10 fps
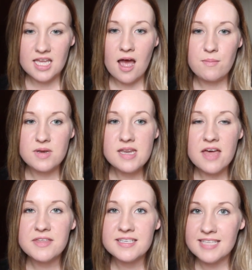
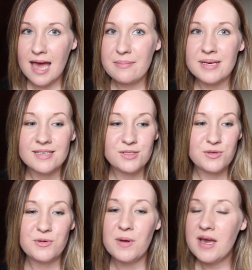Nothing is happening
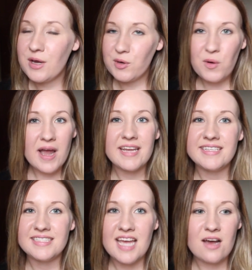to quiet
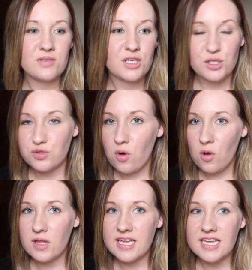it down, to
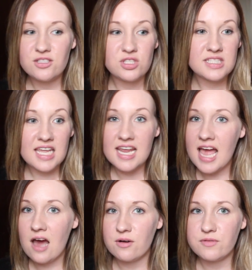control it. It's just getting
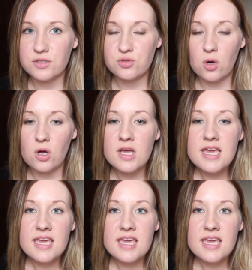out of control.